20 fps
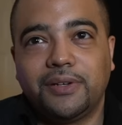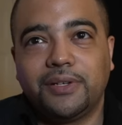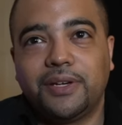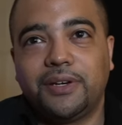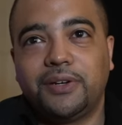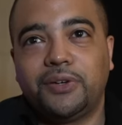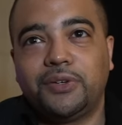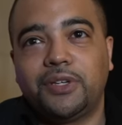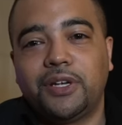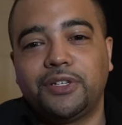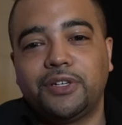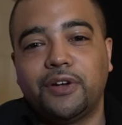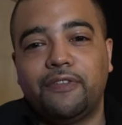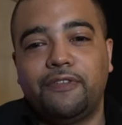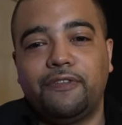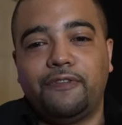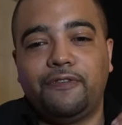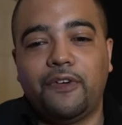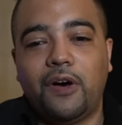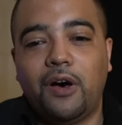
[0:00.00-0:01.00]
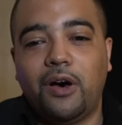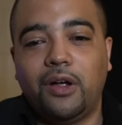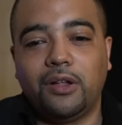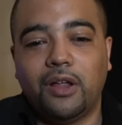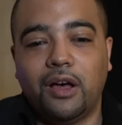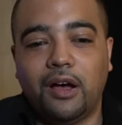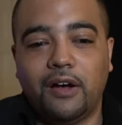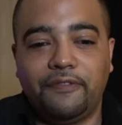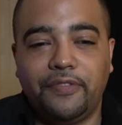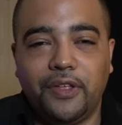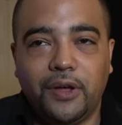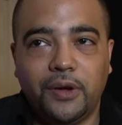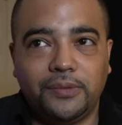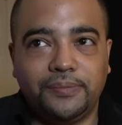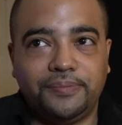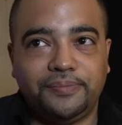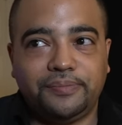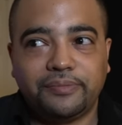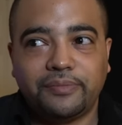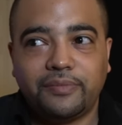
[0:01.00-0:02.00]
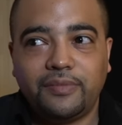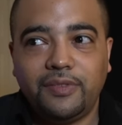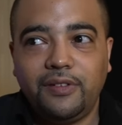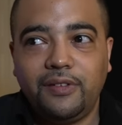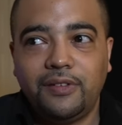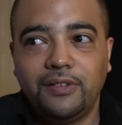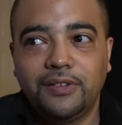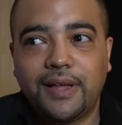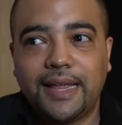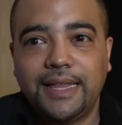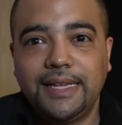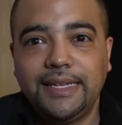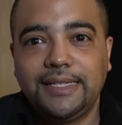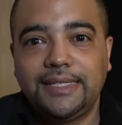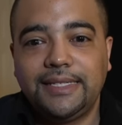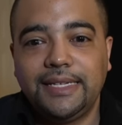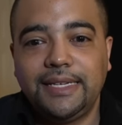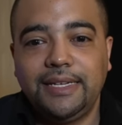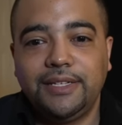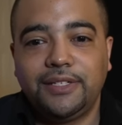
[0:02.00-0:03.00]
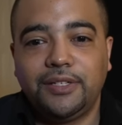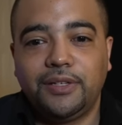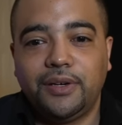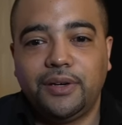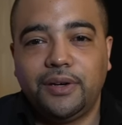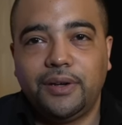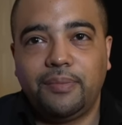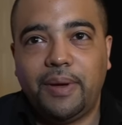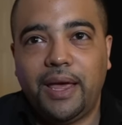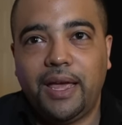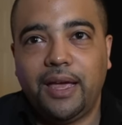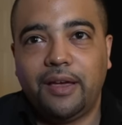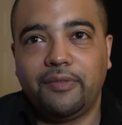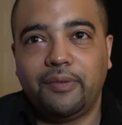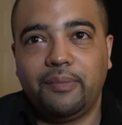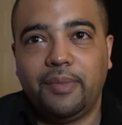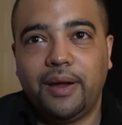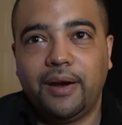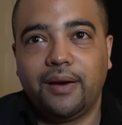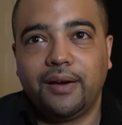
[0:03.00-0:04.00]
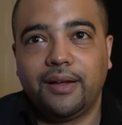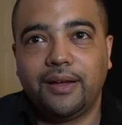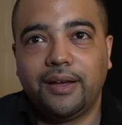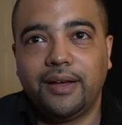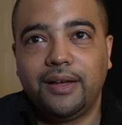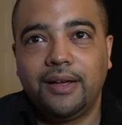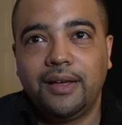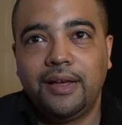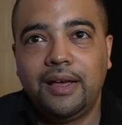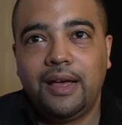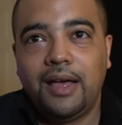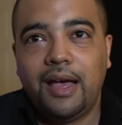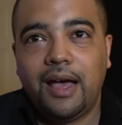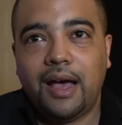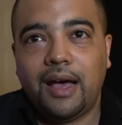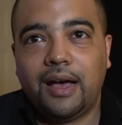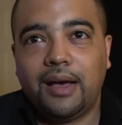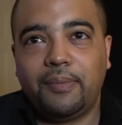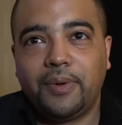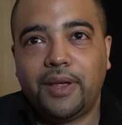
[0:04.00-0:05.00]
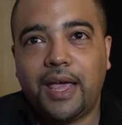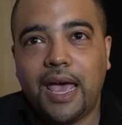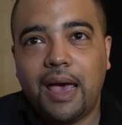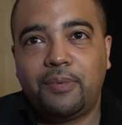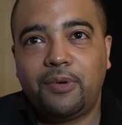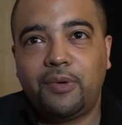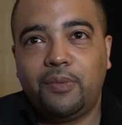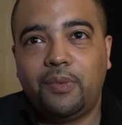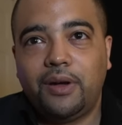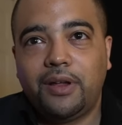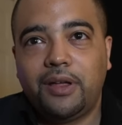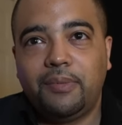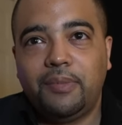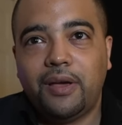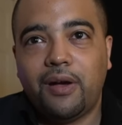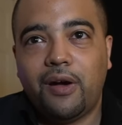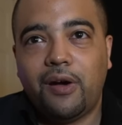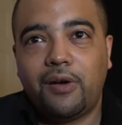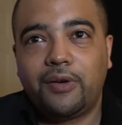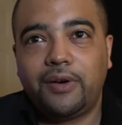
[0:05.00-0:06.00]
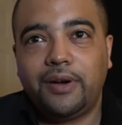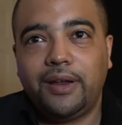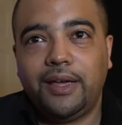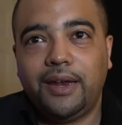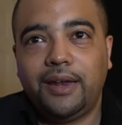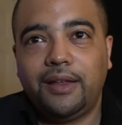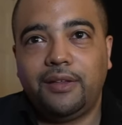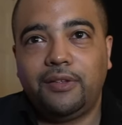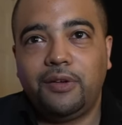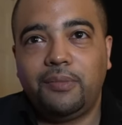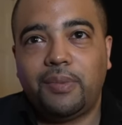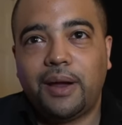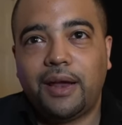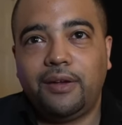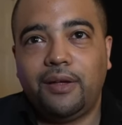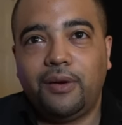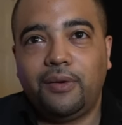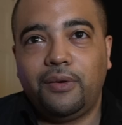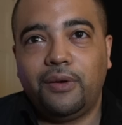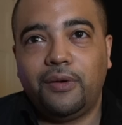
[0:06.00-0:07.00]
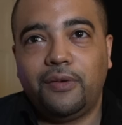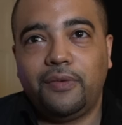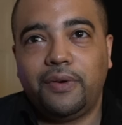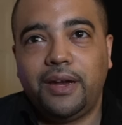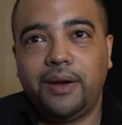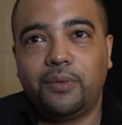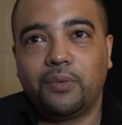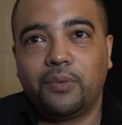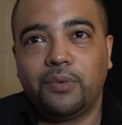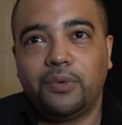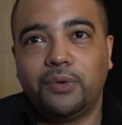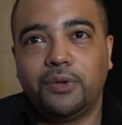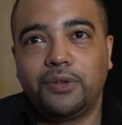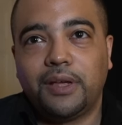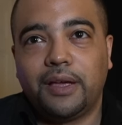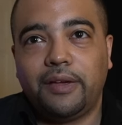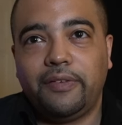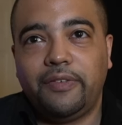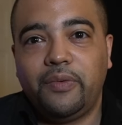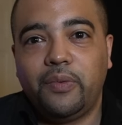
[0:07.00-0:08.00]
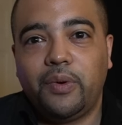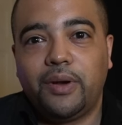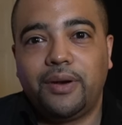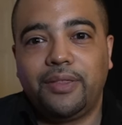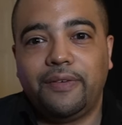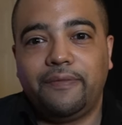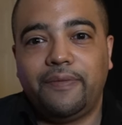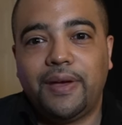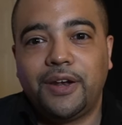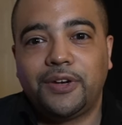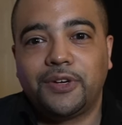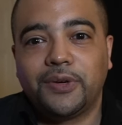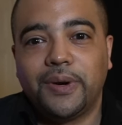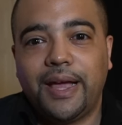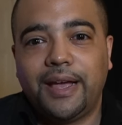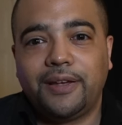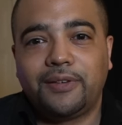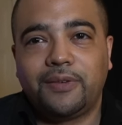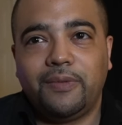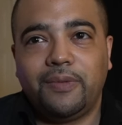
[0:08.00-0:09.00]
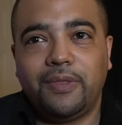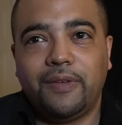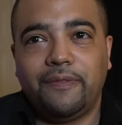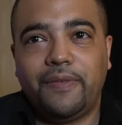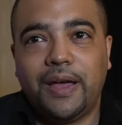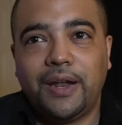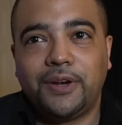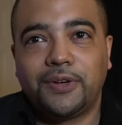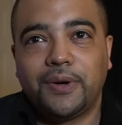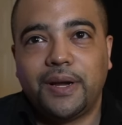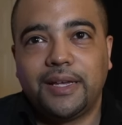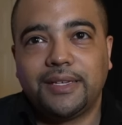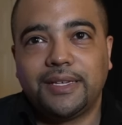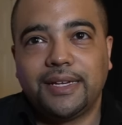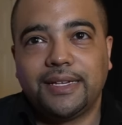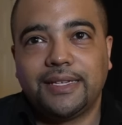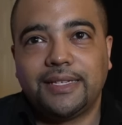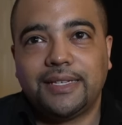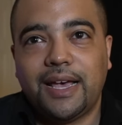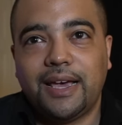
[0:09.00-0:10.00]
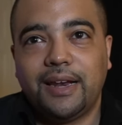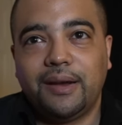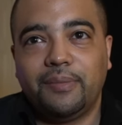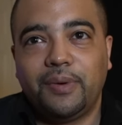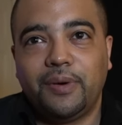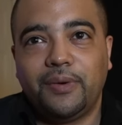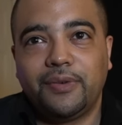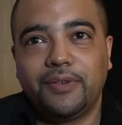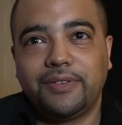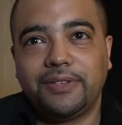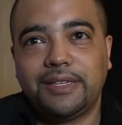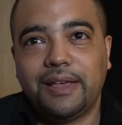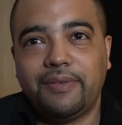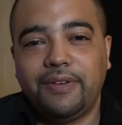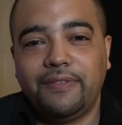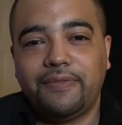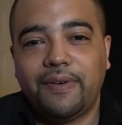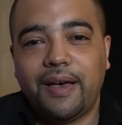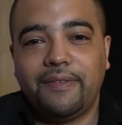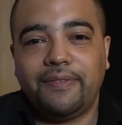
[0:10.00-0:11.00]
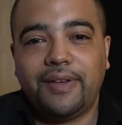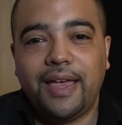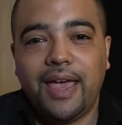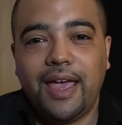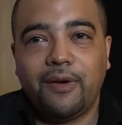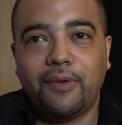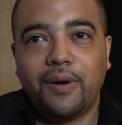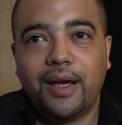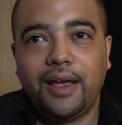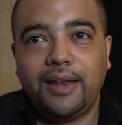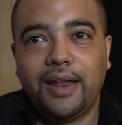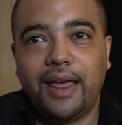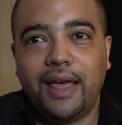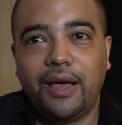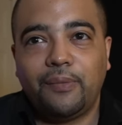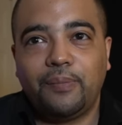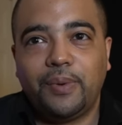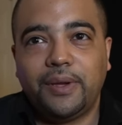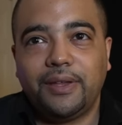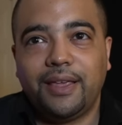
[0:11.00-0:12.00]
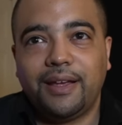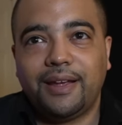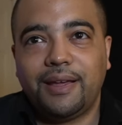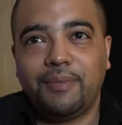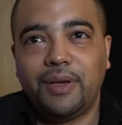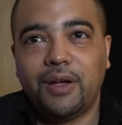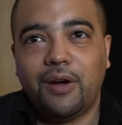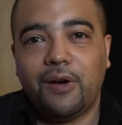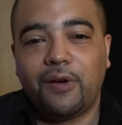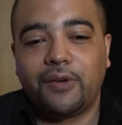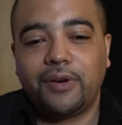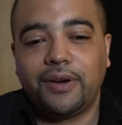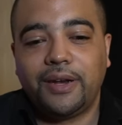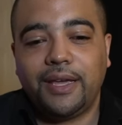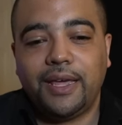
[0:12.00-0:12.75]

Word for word: there's such a fall off though. So I think Citi's good, Bank of America. Capital One can be harder to get into, but I don't know of any rules. Like if you wanted the Venture X, even the Venture has like a sign-up bonus like $75K right now, but they can be harder to